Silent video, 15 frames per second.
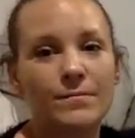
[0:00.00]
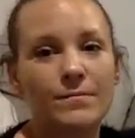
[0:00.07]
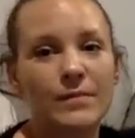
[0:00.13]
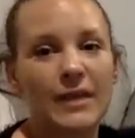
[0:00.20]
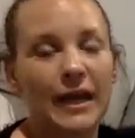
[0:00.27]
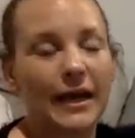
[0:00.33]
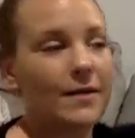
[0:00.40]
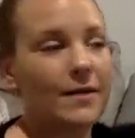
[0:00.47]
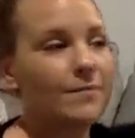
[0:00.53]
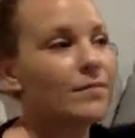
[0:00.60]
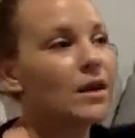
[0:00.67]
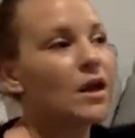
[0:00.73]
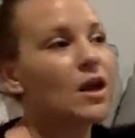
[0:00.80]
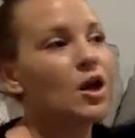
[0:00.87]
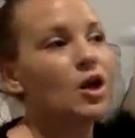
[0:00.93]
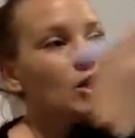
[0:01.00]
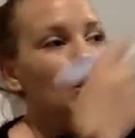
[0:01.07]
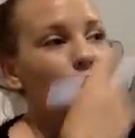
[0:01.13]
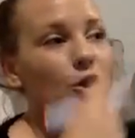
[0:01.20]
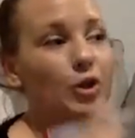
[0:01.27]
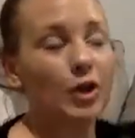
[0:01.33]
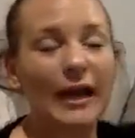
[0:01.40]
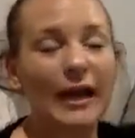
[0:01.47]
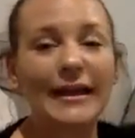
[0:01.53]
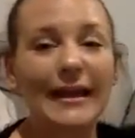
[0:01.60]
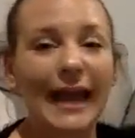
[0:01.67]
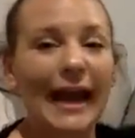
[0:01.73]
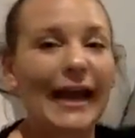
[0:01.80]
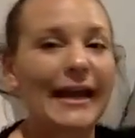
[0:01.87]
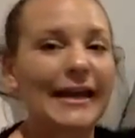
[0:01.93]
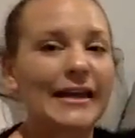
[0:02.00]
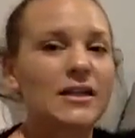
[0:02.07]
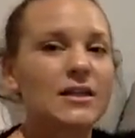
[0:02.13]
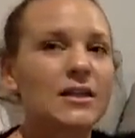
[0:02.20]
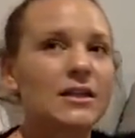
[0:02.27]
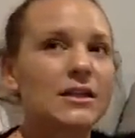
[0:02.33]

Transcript: Yeah, you're gonna gain